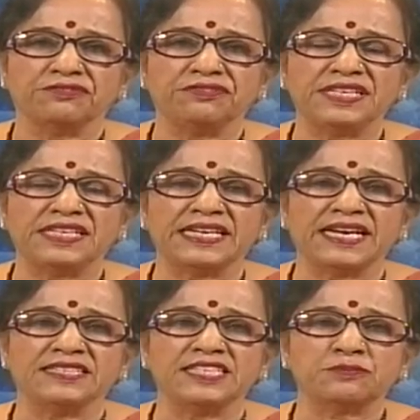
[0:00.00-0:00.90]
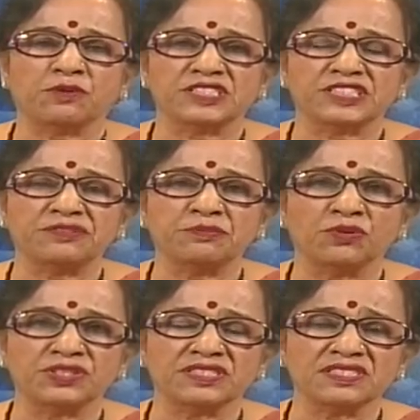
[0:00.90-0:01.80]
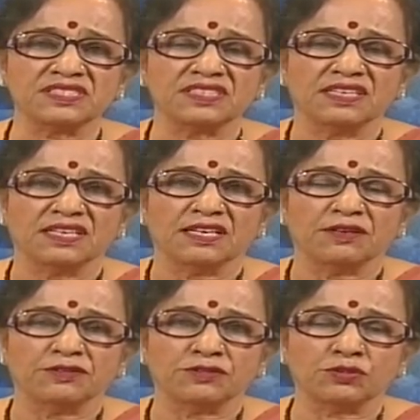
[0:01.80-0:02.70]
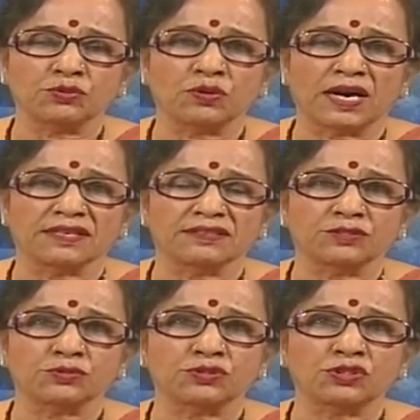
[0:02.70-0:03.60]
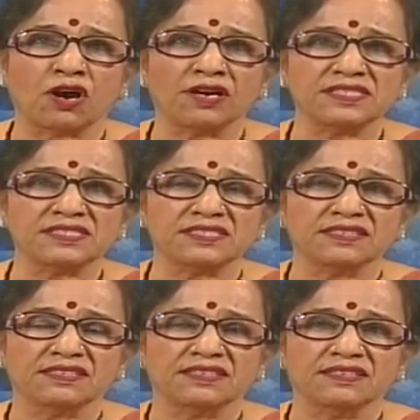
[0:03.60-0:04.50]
We create these positive emotions through thoughts,